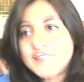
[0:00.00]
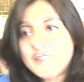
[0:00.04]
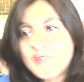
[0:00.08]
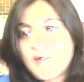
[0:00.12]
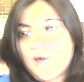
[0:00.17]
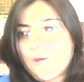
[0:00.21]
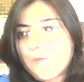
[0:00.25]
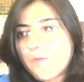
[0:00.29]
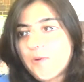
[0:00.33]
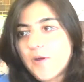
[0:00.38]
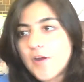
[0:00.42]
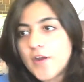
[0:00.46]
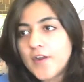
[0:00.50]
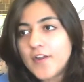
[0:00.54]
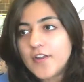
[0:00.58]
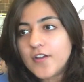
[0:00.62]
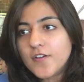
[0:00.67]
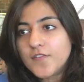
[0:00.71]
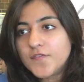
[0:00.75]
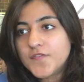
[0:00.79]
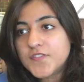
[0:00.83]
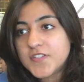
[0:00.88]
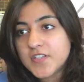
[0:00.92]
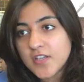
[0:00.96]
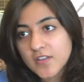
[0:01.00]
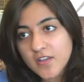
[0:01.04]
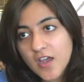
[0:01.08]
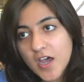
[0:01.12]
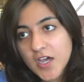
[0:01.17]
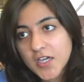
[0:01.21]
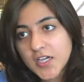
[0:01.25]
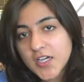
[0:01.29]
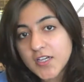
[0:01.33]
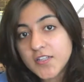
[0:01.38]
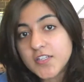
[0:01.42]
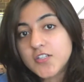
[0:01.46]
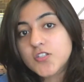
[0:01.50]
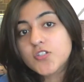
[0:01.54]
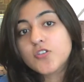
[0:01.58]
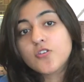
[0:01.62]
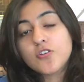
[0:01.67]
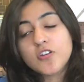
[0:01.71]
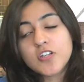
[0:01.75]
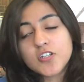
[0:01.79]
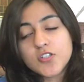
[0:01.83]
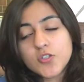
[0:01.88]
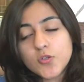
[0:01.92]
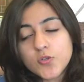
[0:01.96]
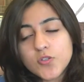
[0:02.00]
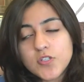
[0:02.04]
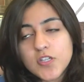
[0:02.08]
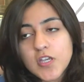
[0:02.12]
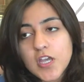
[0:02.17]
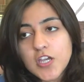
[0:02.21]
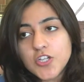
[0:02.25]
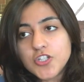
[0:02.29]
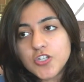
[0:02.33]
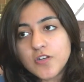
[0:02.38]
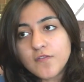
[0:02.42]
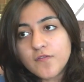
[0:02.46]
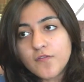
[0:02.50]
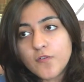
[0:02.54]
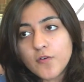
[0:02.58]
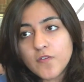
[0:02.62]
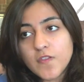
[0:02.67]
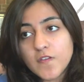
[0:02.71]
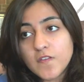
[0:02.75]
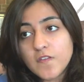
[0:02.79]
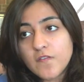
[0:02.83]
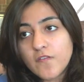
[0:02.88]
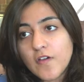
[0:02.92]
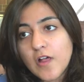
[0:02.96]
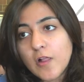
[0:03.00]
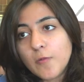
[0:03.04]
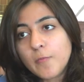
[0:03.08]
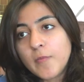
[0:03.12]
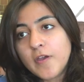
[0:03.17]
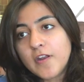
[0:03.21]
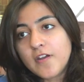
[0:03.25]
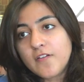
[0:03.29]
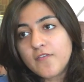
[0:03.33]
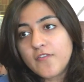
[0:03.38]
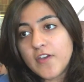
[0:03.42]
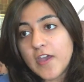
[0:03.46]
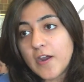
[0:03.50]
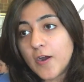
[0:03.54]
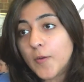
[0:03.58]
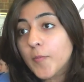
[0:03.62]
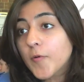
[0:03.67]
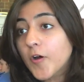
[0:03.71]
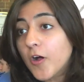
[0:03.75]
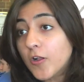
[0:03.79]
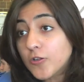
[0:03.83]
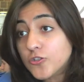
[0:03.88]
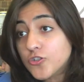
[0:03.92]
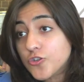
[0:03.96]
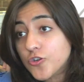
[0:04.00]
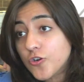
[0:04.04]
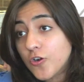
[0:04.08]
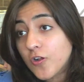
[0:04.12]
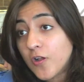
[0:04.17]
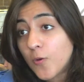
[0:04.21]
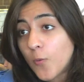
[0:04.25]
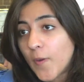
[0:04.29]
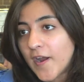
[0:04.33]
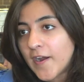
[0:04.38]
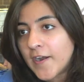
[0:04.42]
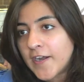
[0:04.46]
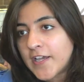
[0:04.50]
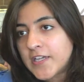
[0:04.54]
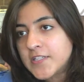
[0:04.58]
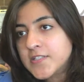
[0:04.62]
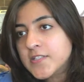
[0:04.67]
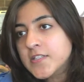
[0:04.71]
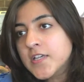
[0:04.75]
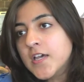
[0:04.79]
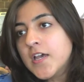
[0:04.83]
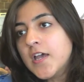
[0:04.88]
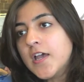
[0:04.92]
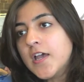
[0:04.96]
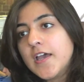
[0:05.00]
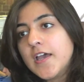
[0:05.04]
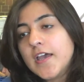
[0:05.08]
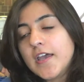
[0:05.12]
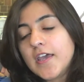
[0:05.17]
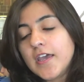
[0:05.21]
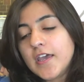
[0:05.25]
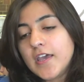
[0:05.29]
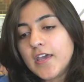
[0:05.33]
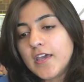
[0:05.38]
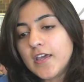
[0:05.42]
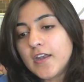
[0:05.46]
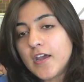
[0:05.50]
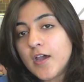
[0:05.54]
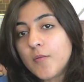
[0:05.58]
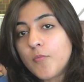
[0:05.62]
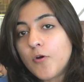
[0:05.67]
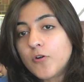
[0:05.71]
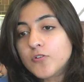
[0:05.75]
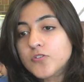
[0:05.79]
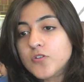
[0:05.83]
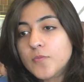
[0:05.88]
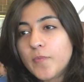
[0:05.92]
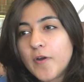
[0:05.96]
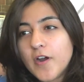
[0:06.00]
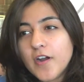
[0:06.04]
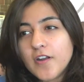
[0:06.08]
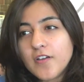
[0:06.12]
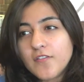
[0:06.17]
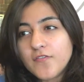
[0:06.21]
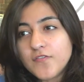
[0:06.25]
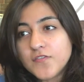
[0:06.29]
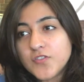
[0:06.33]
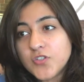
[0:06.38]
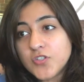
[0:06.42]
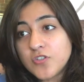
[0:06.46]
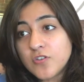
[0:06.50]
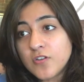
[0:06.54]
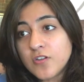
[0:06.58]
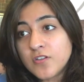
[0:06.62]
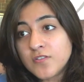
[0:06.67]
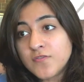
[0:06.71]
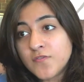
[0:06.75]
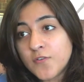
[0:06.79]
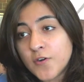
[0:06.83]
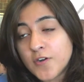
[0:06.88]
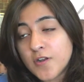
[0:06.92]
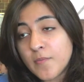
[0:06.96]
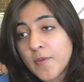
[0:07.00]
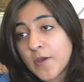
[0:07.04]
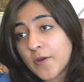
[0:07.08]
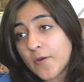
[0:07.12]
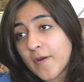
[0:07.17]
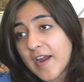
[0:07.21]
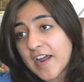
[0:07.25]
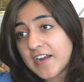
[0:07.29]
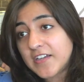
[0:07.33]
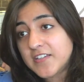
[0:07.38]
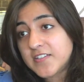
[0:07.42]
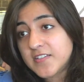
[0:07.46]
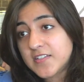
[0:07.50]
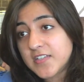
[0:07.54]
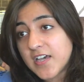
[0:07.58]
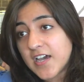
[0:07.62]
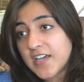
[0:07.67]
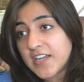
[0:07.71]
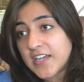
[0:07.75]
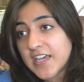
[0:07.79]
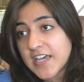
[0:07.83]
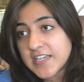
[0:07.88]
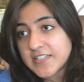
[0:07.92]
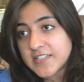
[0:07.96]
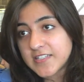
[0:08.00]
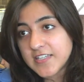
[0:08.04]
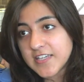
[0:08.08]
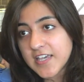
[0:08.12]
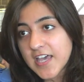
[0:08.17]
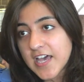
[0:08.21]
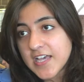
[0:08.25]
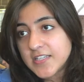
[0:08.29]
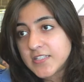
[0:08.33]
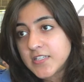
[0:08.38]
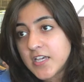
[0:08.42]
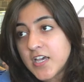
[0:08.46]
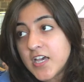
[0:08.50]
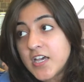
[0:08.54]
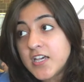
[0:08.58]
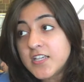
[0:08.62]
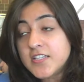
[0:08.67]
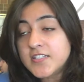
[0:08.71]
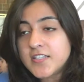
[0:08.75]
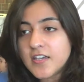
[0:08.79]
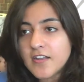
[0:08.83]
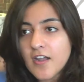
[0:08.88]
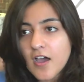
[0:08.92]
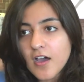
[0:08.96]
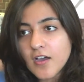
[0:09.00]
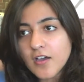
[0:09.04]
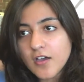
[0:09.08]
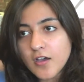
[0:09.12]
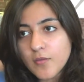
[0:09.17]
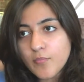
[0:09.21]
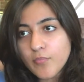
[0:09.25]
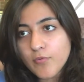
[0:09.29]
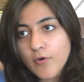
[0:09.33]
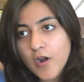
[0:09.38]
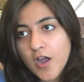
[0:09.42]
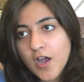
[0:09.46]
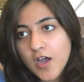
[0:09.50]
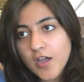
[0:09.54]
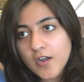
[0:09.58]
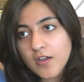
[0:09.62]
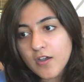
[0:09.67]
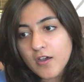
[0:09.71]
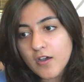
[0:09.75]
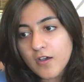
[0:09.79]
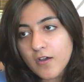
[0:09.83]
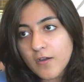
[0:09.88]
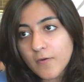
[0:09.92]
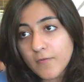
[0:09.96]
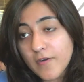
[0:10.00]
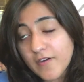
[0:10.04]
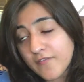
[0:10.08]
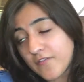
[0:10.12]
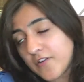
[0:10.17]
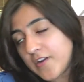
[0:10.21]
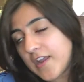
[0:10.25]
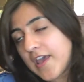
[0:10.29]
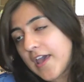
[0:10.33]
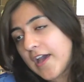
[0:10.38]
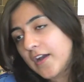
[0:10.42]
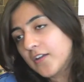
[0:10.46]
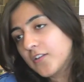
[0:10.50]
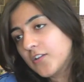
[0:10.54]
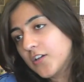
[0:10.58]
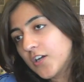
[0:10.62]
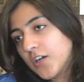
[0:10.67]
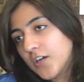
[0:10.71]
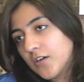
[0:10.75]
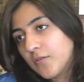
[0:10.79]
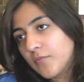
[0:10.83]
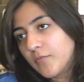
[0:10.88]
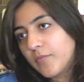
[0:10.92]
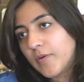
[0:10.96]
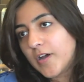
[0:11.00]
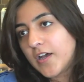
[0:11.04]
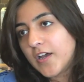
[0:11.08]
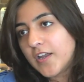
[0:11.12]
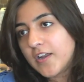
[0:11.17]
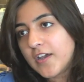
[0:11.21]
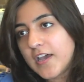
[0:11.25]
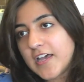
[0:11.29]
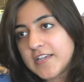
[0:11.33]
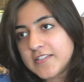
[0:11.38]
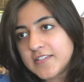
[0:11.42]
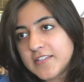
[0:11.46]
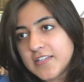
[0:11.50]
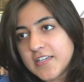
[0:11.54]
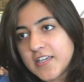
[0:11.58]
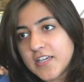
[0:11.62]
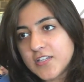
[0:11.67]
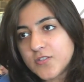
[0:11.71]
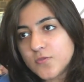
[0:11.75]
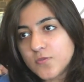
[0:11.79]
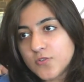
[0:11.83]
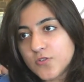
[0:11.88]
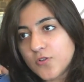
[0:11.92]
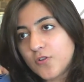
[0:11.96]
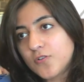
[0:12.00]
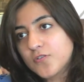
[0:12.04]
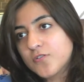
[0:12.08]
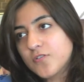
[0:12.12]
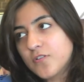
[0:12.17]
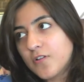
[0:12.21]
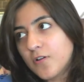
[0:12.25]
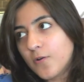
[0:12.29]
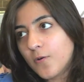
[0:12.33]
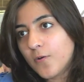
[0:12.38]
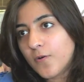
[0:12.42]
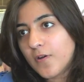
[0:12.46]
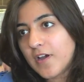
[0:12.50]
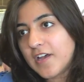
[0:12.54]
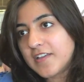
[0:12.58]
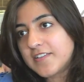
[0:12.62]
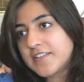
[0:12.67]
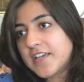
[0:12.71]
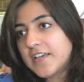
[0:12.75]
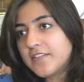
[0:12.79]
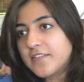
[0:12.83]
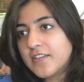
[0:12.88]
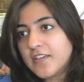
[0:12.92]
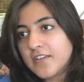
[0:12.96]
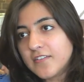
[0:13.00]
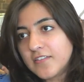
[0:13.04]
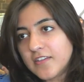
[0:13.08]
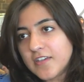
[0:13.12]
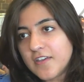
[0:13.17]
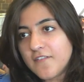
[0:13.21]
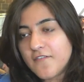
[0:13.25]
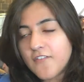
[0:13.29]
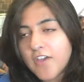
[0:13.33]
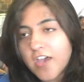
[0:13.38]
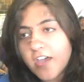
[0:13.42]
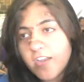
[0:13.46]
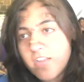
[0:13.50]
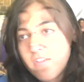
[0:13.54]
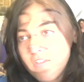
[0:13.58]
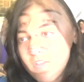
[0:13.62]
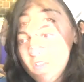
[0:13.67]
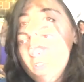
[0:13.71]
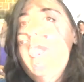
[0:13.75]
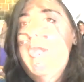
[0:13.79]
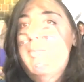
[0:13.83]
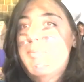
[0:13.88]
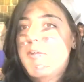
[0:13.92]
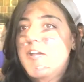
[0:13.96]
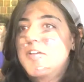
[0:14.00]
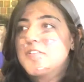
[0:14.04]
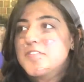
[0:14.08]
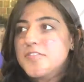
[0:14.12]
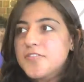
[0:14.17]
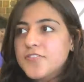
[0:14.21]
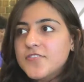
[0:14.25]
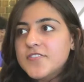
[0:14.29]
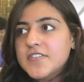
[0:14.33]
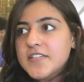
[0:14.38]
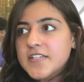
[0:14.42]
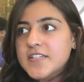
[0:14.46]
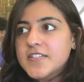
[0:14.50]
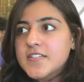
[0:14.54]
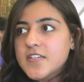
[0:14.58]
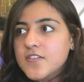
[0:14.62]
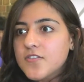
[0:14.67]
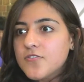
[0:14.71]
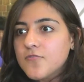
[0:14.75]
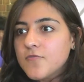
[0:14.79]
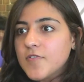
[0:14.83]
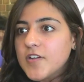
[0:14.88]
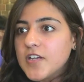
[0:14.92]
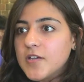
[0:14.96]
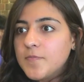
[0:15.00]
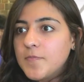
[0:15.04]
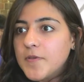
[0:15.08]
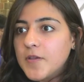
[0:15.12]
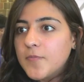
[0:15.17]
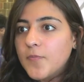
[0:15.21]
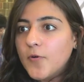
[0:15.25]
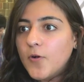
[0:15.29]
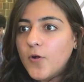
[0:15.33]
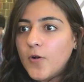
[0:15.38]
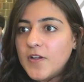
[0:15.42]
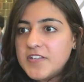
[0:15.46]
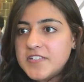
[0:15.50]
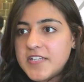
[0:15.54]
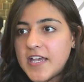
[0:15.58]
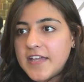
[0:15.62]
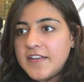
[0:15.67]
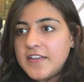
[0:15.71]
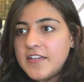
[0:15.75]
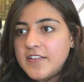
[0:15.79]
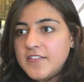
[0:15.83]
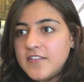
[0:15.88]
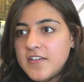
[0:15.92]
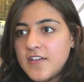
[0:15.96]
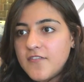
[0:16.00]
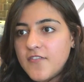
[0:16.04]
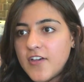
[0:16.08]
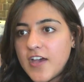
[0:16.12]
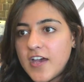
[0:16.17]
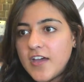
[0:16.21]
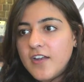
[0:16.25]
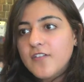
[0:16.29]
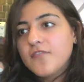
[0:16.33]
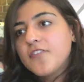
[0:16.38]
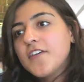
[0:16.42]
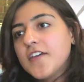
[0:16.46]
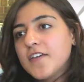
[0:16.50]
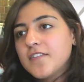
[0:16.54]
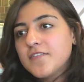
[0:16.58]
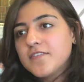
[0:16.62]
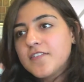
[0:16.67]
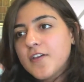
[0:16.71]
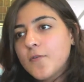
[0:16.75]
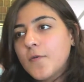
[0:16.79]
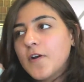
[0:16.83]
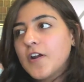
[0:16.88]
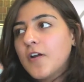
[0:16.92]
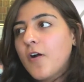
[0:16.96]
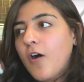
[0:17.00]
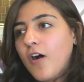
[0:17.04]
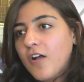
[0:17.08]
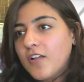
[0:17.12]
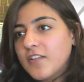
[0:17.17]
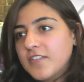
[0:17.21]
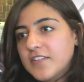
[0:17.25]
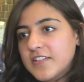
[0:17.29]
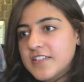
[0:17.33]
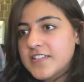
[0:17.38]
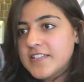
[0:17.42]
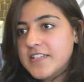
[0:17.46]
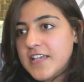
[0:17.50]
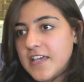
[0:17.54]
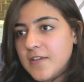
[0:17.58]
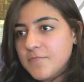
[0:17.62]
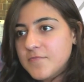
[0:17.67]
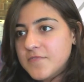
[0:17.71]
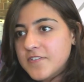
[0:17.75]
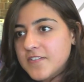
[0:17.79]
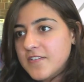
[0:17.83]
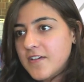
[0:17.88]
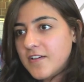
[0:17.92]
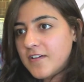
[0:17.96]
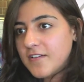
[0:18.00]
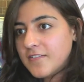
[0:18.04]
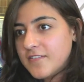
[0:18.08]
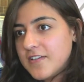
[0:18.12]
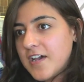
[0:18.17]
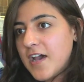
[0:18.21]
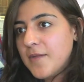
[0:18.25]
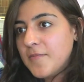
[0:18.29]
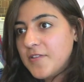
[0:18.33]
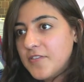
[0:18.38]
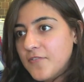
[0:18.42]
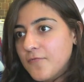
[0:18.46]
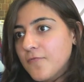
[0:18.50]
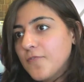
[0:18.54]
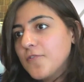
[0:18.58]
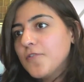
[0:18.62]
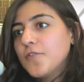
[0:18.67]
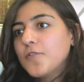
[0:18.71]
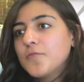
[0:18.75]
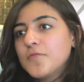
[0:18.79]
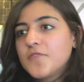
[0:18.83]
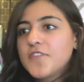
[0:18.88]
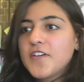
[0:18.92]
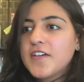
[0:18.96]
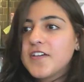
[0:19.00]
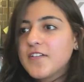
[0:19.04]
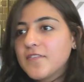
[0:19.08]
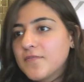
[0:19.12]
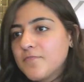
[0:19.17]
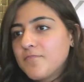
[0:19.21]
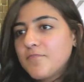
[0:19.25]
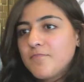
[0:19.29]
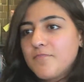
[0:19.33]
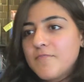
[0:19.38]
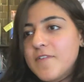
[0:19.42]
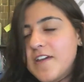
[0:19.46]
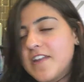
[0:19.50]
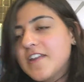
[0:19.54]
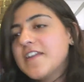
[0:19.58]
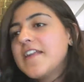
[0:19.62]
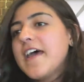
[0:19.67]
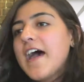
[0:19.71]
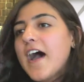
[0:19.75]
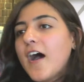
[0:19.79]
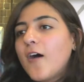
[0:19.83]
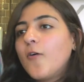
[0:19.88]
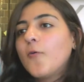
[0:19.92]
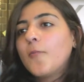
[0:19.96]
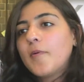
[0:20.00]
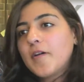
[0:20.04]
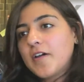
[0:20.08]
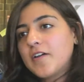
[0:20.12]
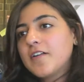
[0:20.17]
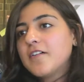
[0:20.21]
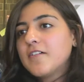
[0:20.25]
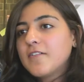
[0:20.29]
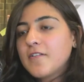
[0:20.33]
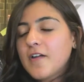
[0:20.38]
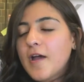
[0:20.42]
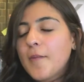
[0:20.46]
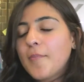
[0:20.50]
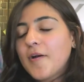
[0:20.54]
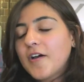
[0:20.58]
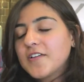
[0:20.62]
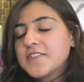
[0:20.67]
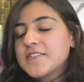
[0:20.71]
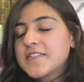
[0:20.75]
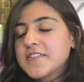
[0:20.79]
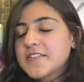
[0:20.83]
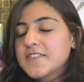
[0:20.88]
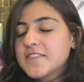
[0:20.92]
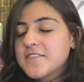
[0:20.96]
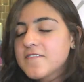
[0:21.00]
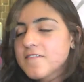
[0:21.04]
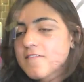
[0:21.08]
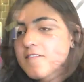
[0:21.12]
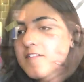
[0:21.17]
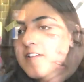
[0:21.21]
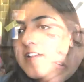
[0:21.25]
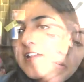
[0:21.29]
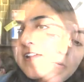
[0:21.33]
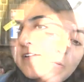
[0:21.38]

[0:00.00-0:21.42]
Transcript: I'm part of SADACA, the Student Association for the Development of Arab Cultural Awareness, and I'm also part of Students for Democratic Society, SDS. SADACA brought Reverend Hagler, but SDS was also attending the event. Yeah, about 63 people attended the event. They weren't all at the same time in the room. They in and out, but about 63.